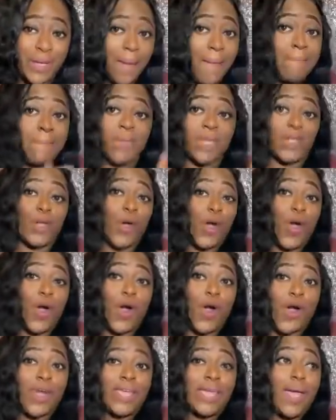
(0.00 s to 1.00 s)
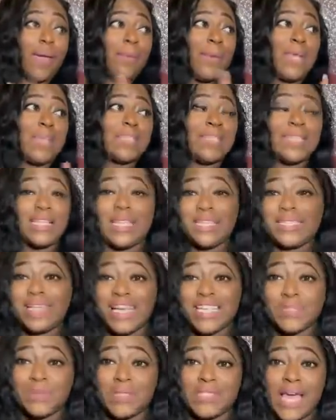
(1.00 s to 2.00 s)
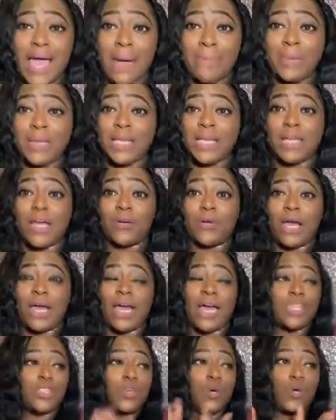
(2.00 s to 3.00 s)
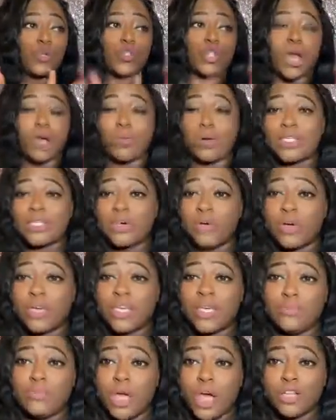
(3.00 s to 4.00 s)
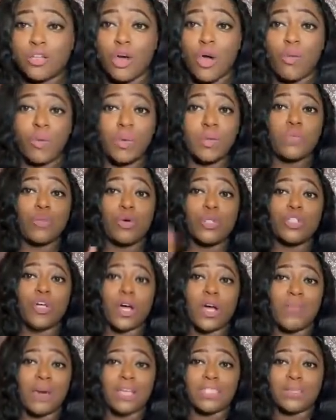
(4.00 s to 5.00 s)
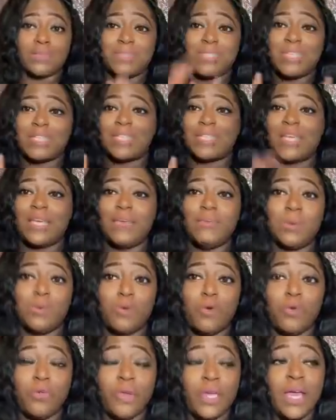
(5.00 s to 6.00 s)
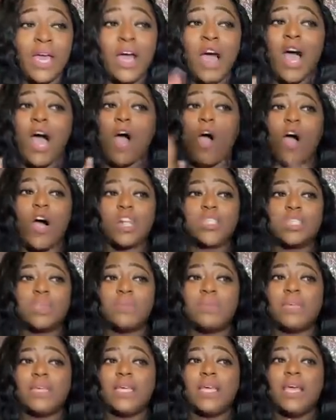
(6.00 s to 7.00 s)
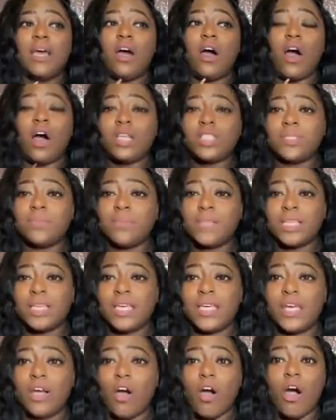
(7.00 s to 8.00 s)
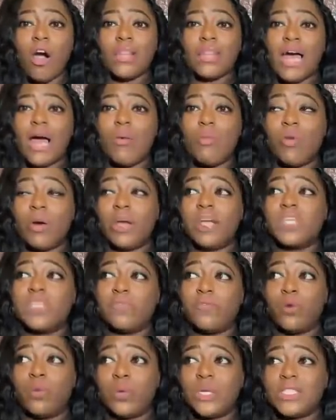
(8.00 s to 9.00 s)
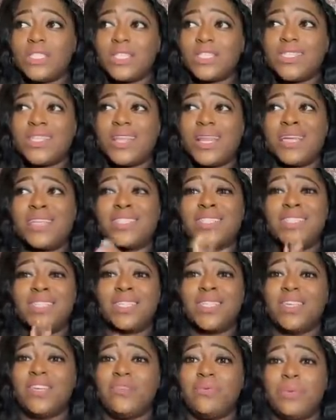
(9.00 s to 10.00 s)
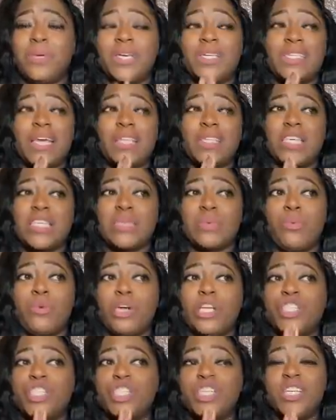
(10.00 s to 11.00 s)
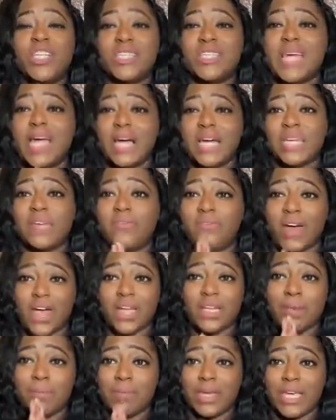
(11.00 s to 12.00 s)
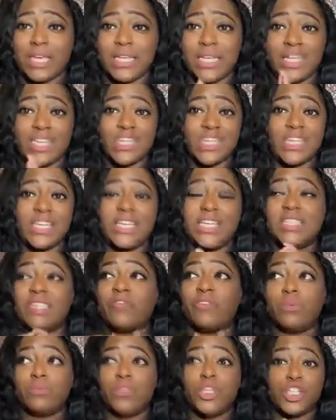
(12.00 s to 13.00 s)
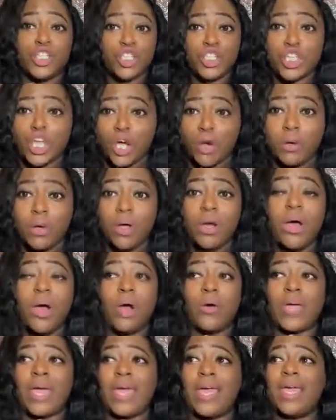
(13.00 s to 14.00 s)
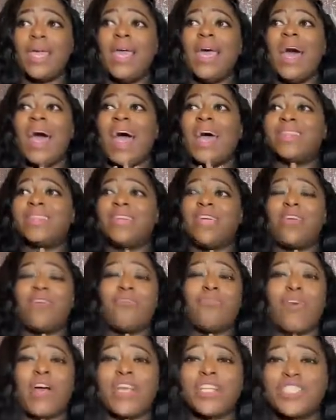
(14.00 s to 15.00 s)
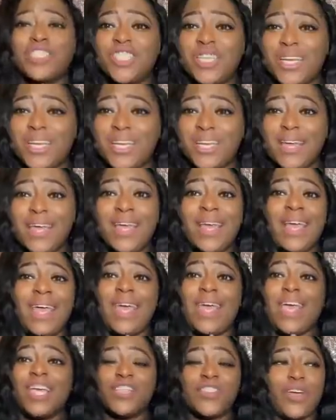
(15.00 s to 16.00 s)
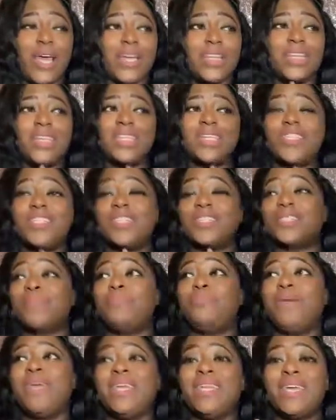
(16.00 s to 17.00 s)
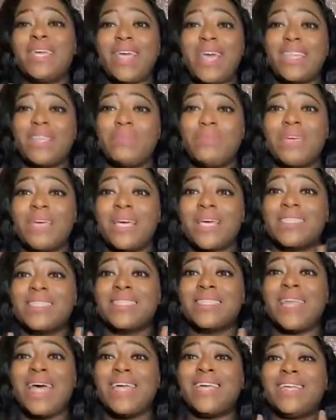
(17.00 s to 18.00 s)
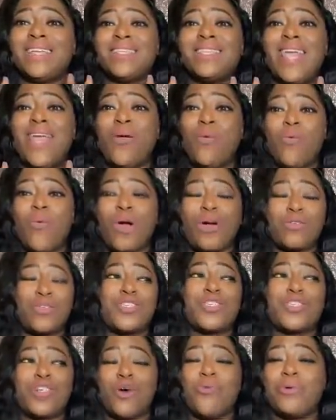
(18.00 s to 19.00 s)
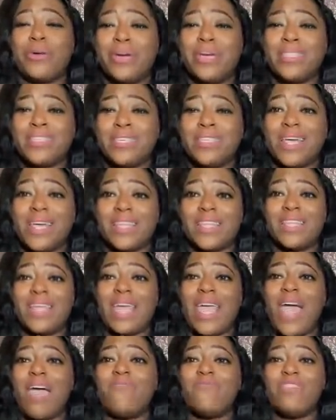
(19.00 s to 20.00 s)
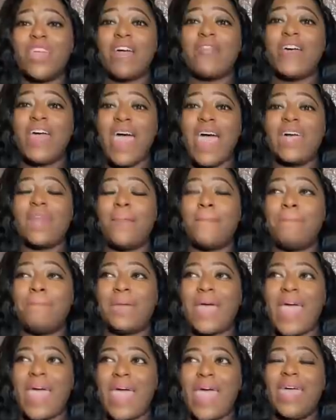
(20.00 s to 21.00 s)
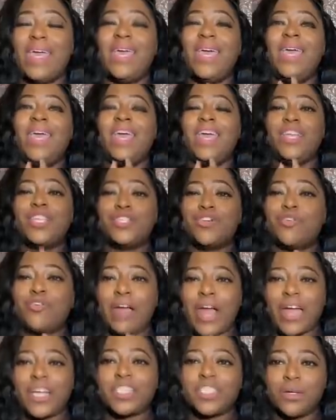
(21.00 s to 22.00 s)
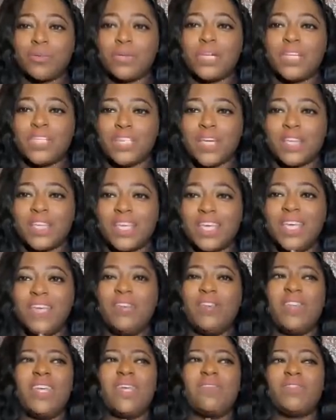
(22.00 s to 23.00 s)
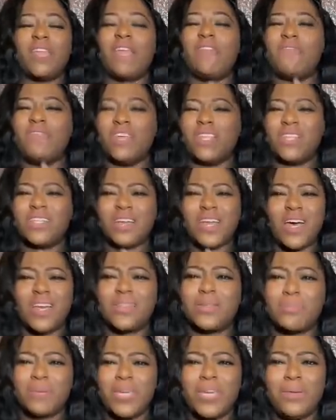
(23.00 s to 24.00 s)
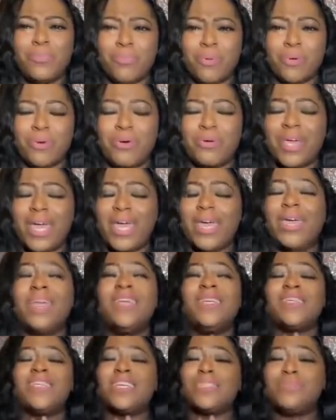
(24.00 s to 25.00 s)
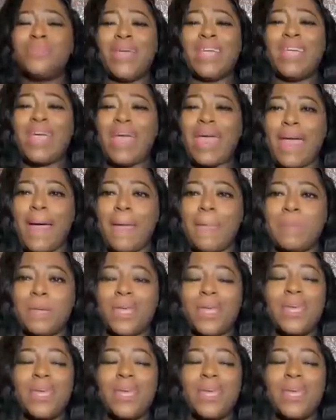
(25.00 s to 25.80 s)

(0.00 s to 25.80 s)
But y'all, yeah, basically that's what's happening. Okay, I told y'all I wasn't gonna keep y'all long. We was gonna talk about some scenes and keep it moving. Ultimately, all I want is for Winter to just leave, because at this point she's not gonna find the man that she needs from this show. Okay, I think Rashid and Adriana need to just be together because they work so good together. They have never had a bad interaction with each other, even if they feeling other people. Okay, just make it happen.